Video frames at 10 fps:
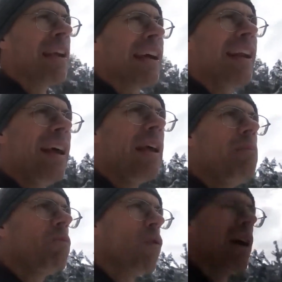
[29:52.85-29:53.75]

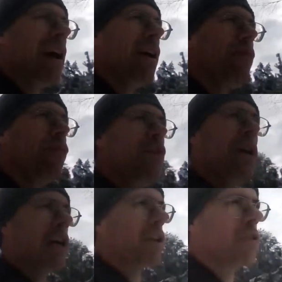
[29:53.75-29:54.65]
claim to have
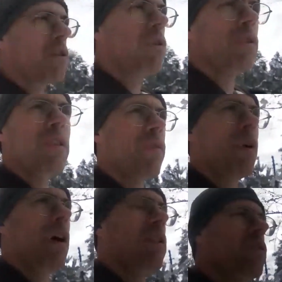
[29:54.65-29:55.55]
exclusive
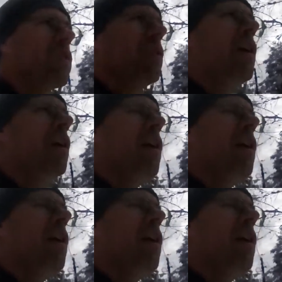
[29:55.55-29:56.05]
rights,